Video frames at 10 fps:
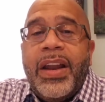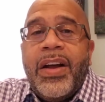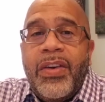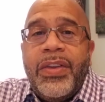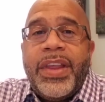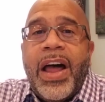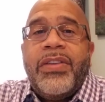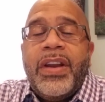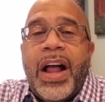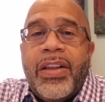
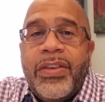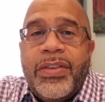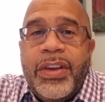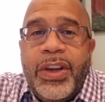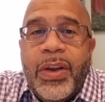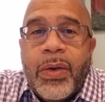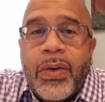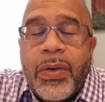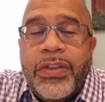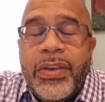
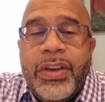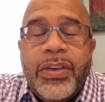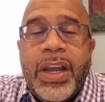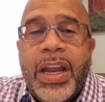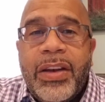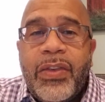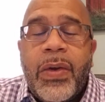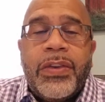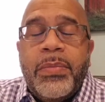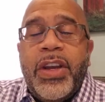$100,000
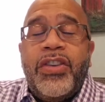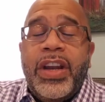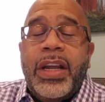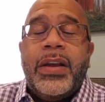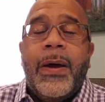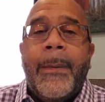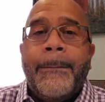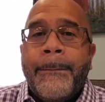gross commission income